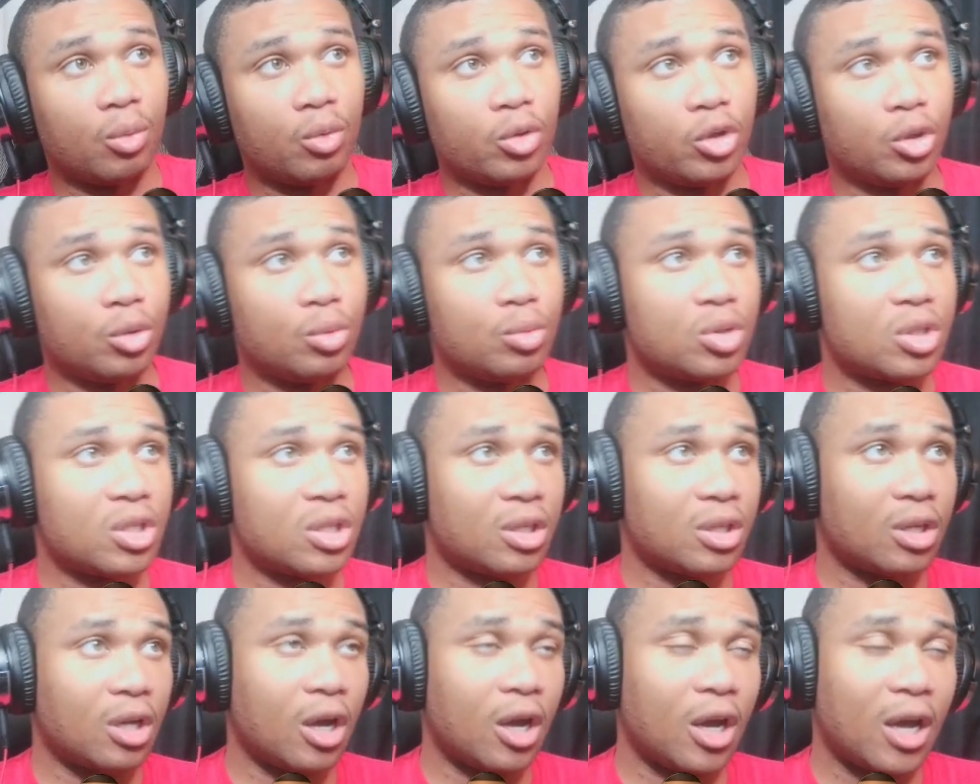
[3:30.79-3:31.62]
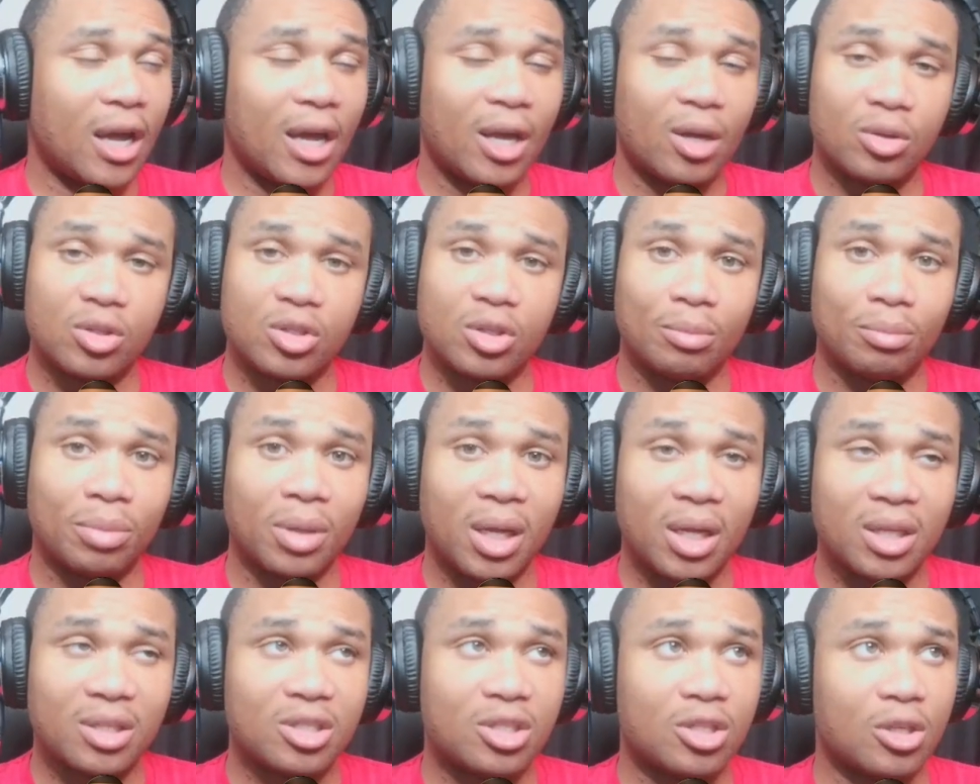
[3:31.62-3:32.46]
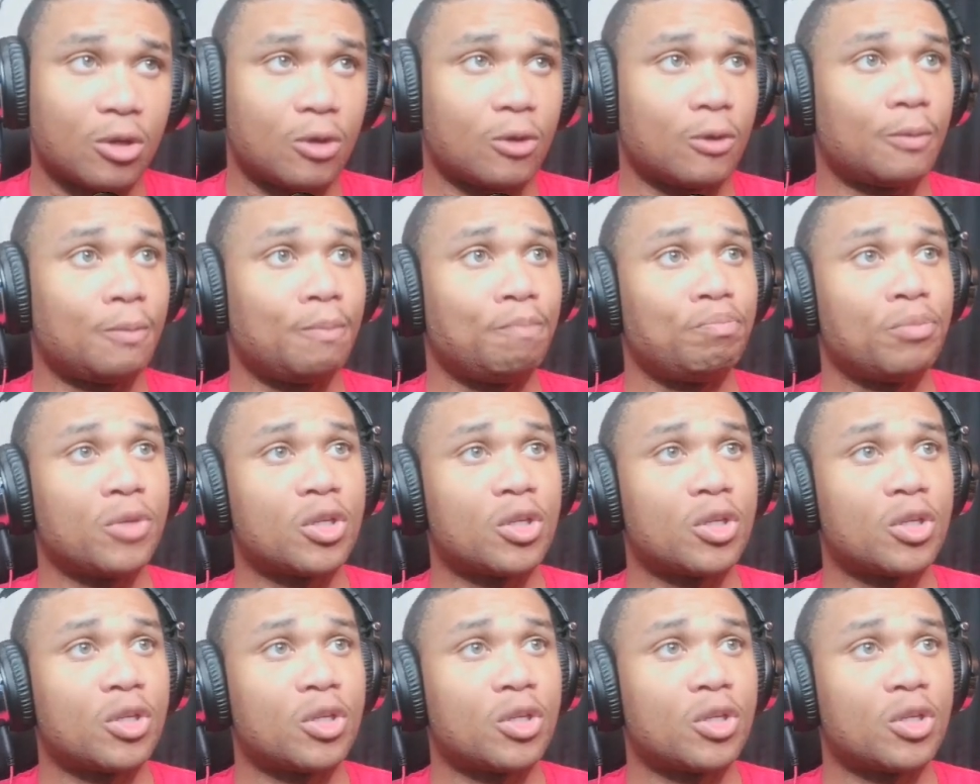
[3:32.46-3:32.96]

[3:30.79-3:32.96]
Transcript: using Elsa Bloodstone.